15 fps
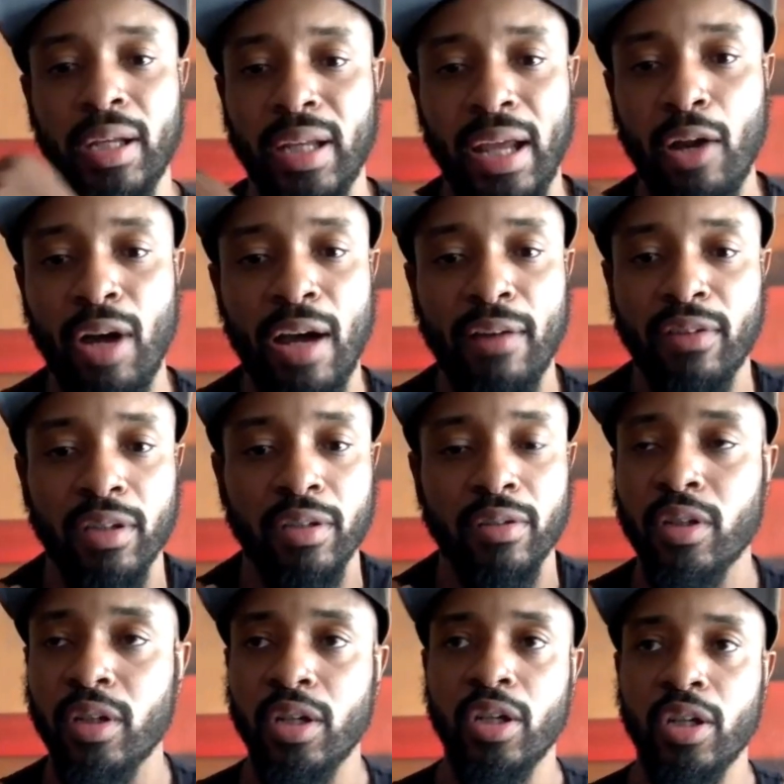They don't have to
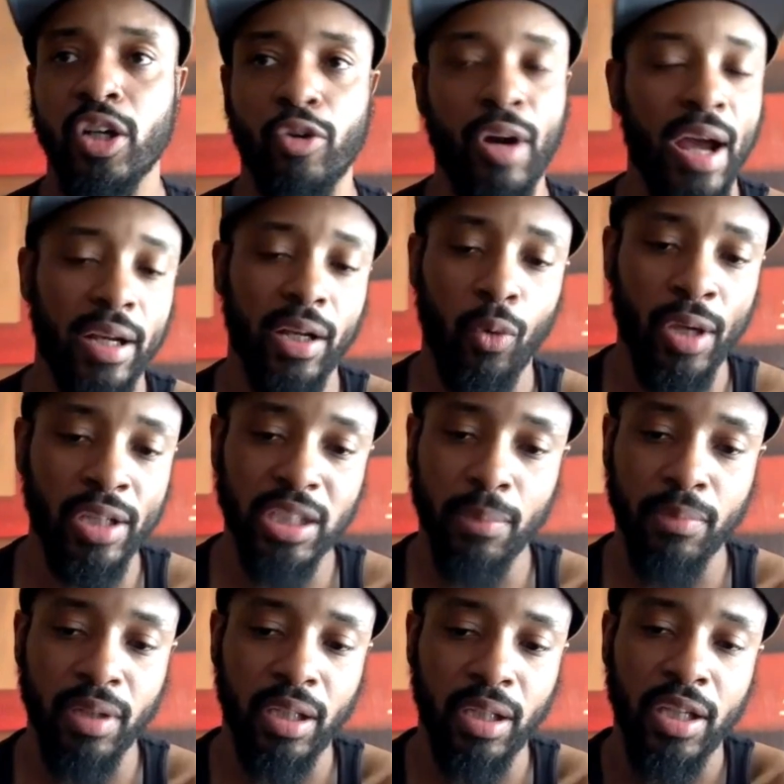grind the way some
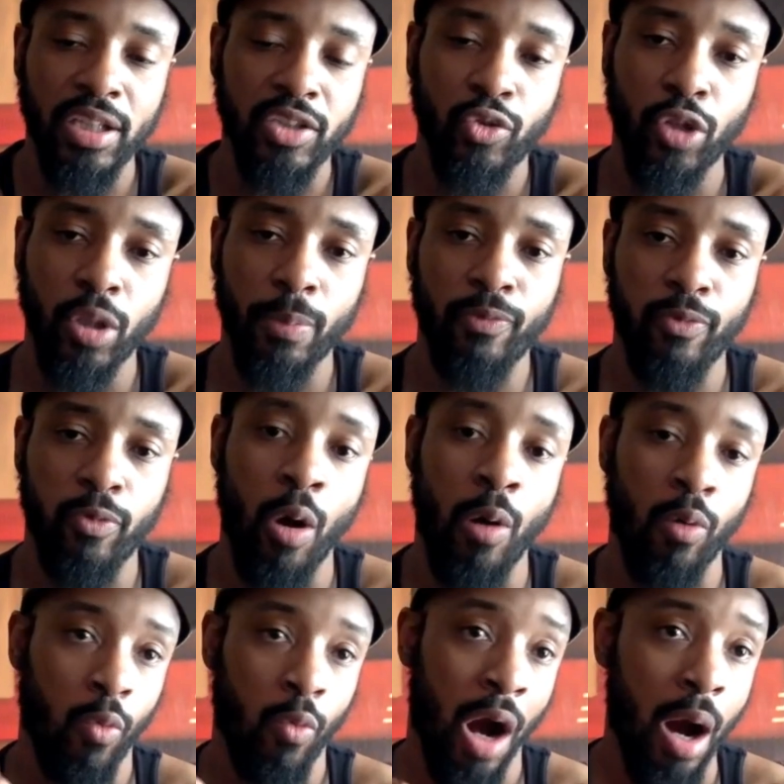of the kids grew up from
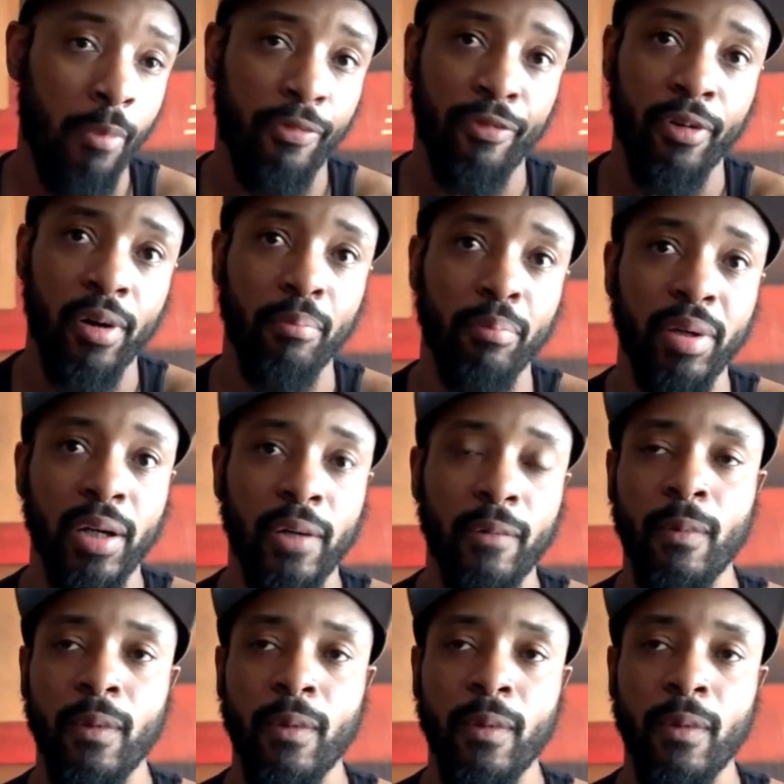where I'm from, but